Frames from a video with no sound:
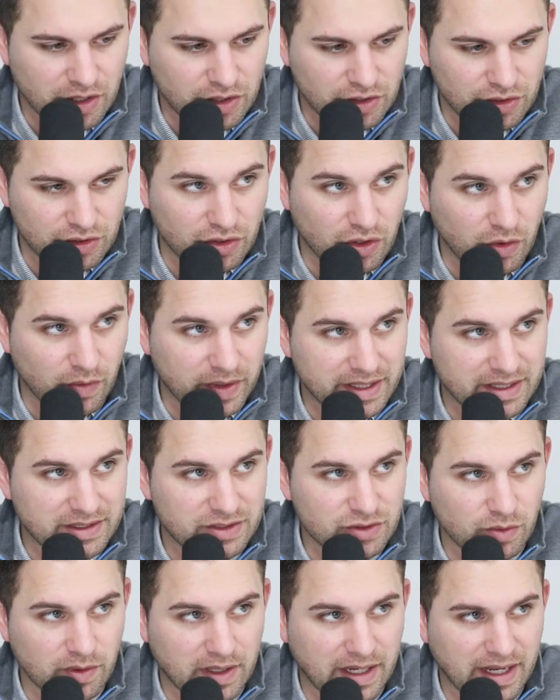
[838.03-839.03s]
You're going
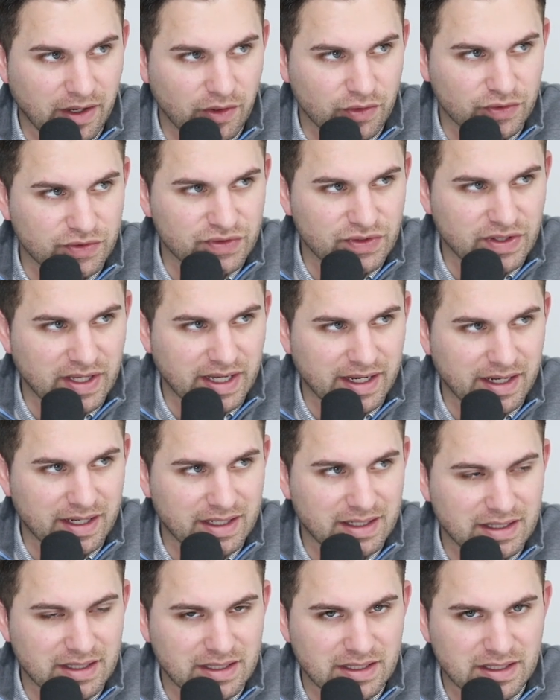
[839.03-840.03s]
into a house that
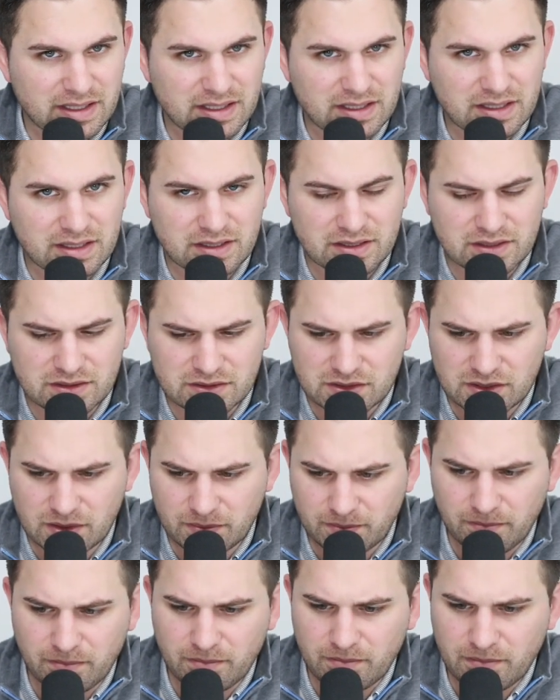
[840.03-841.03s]
is
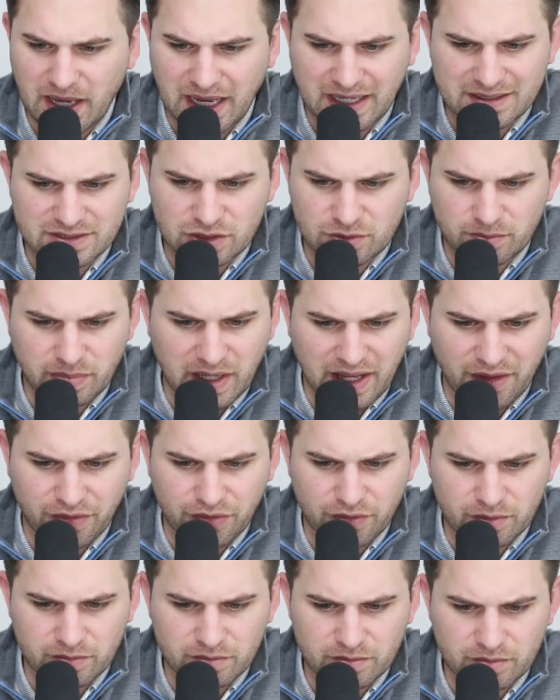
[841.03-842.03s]
the master
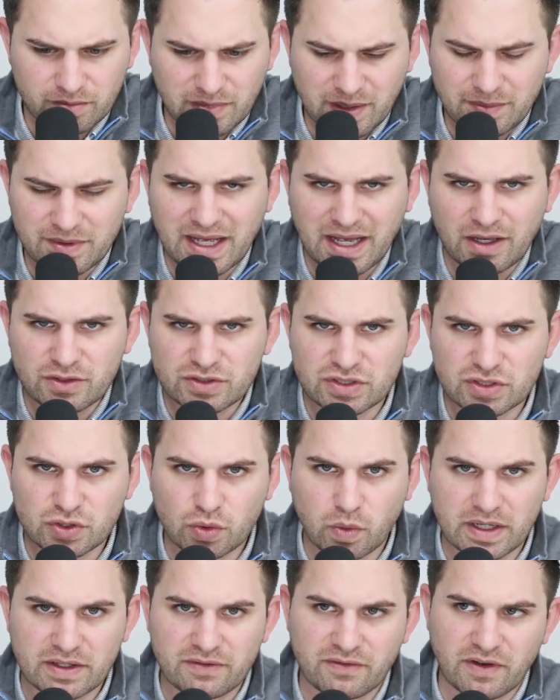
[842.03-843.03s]
bathroom. Maybe the house is
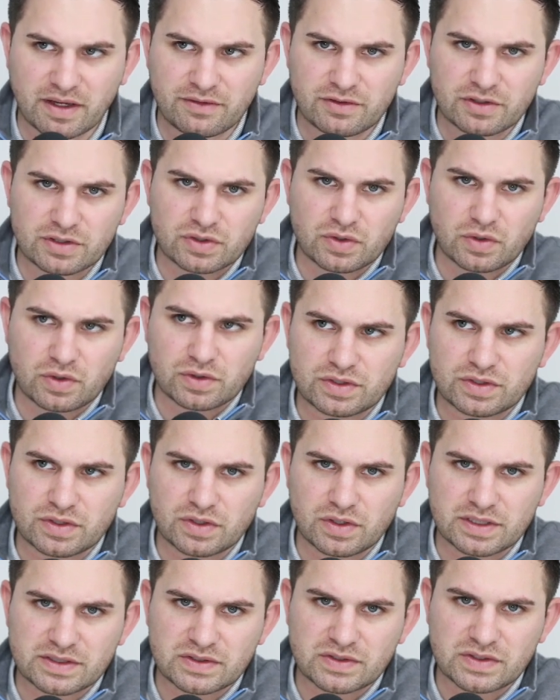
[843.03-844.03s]
twenty-five years So
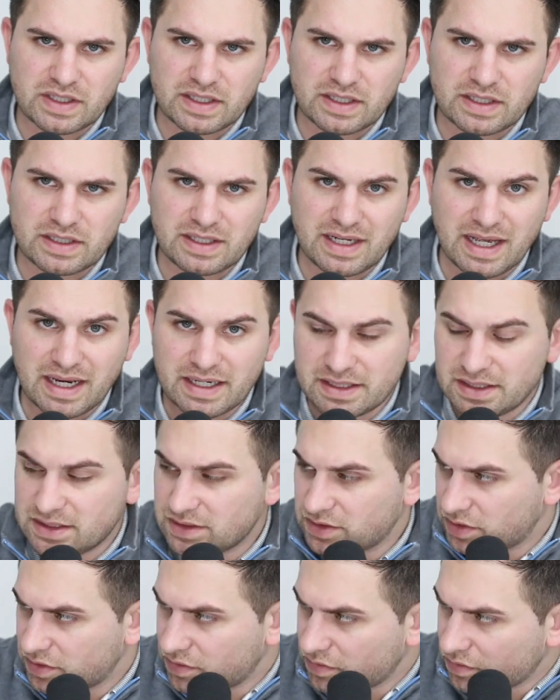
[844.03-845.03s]
let's mm-hmm. say
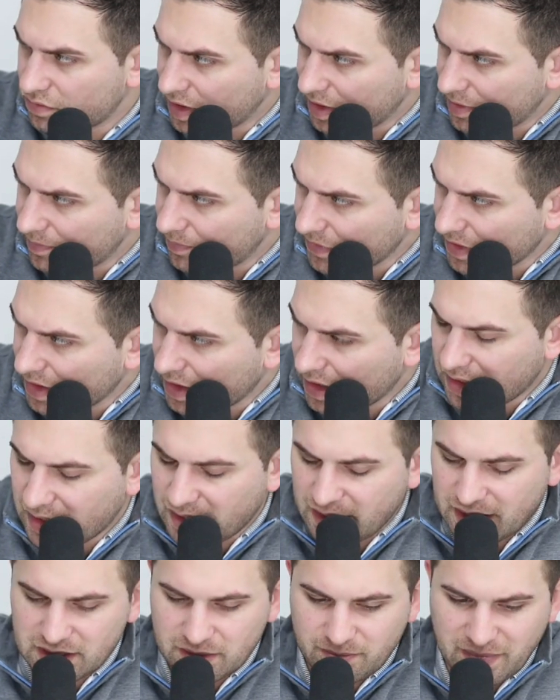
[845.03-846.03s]
nineties, right? Mm-hmm.
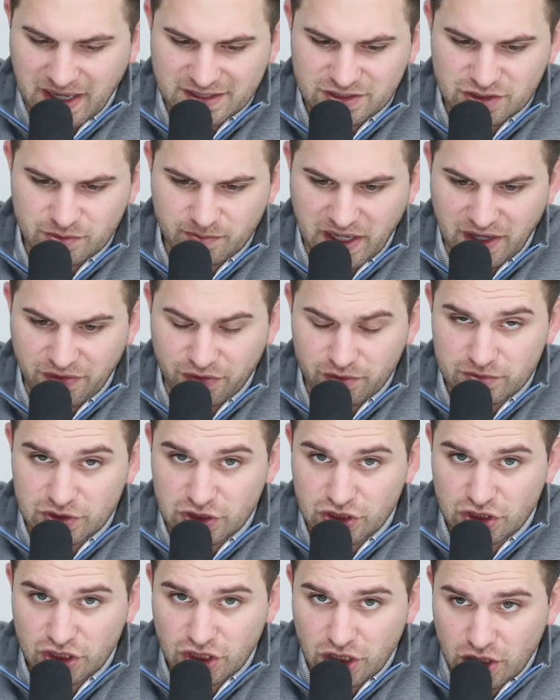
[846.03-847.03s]
And the master bathroom is
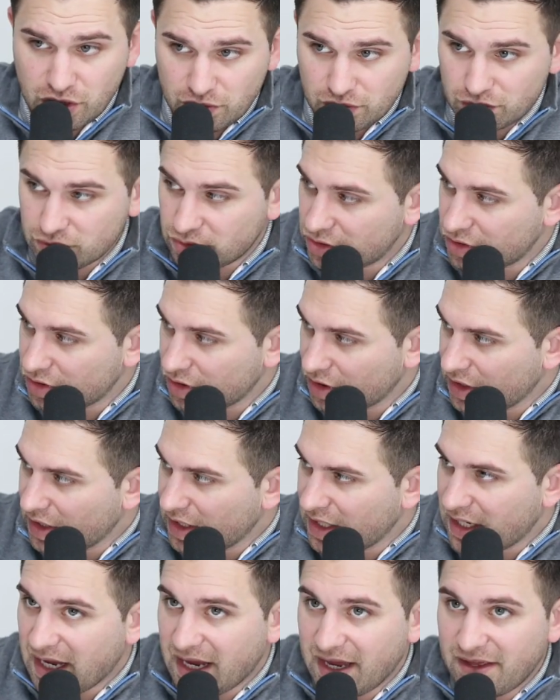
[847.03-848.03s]
huge. Mm-hmm.
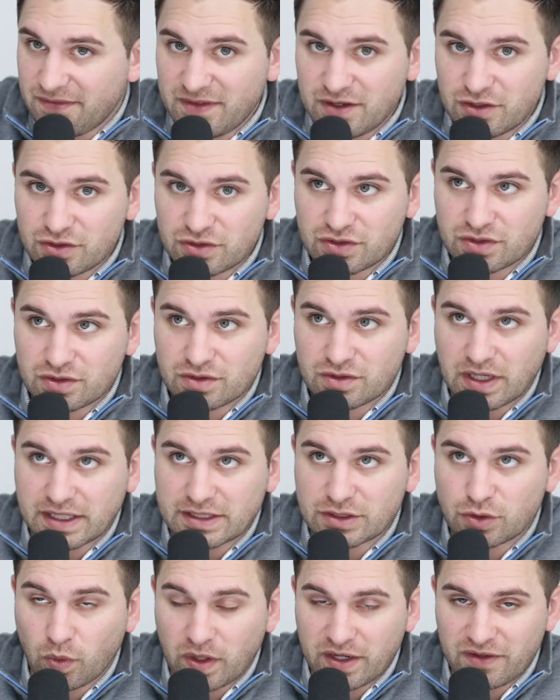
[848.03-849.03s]
And there's
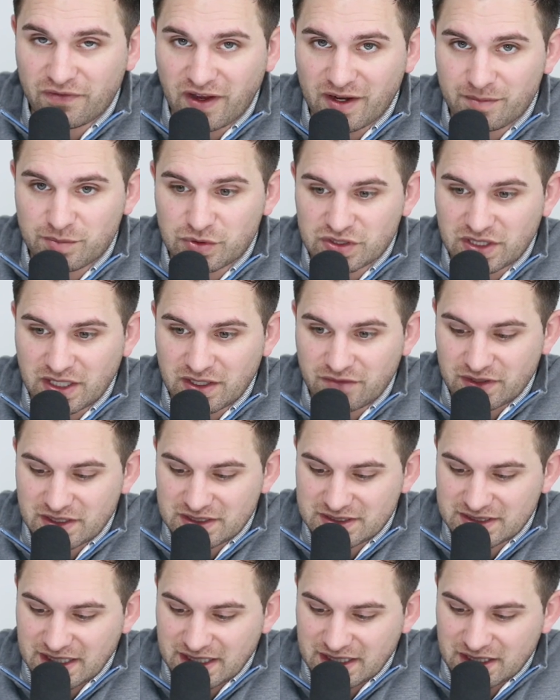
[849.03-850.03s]
like twenty-five percent of it
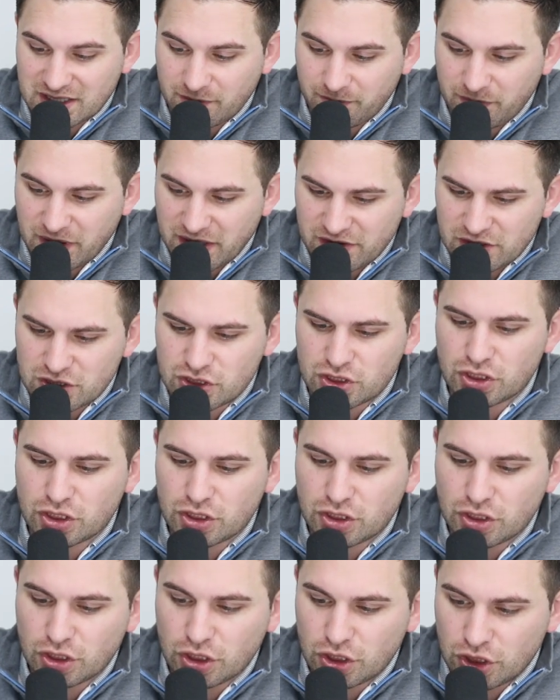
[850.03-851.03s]
is taken up by this
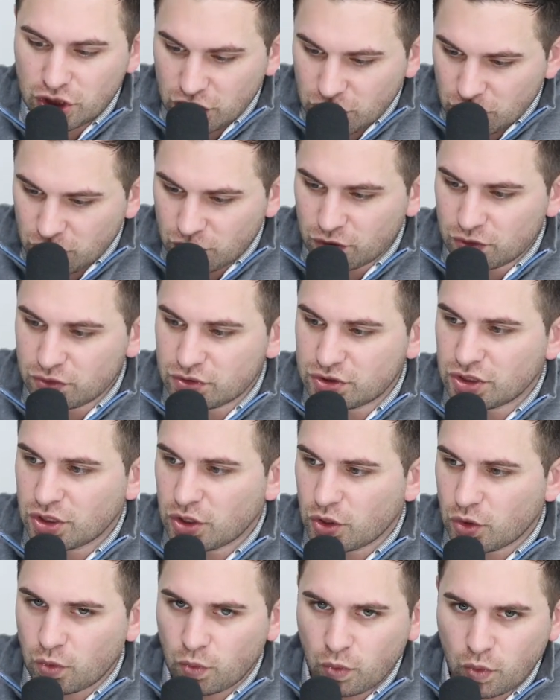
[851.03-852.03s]
huge
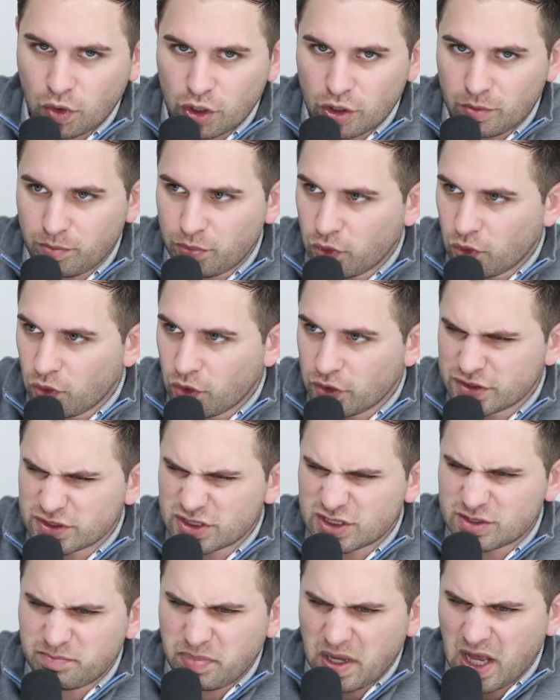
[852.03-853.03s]
tub. Whirlpool
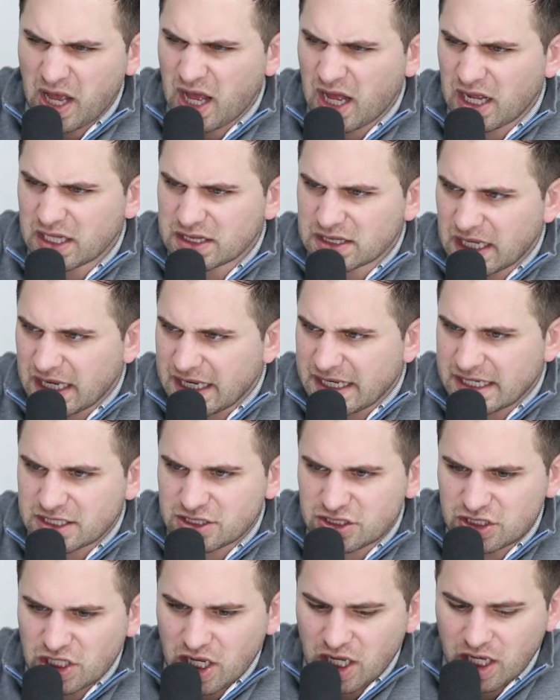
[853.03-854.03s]
spa-like
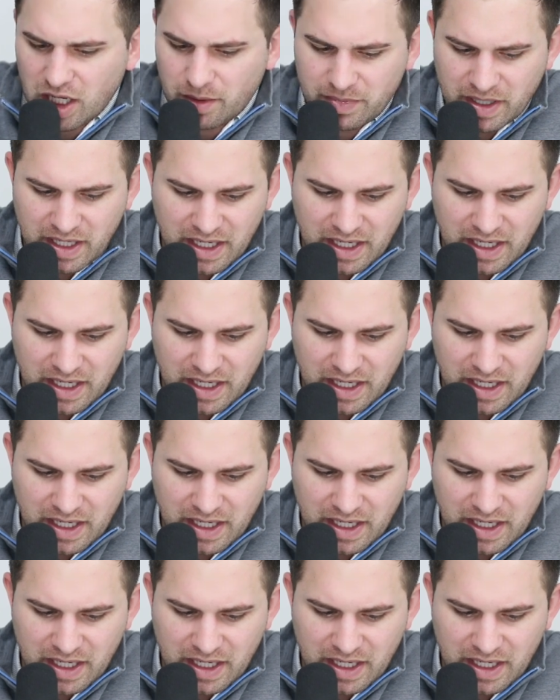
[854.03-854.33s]
tub.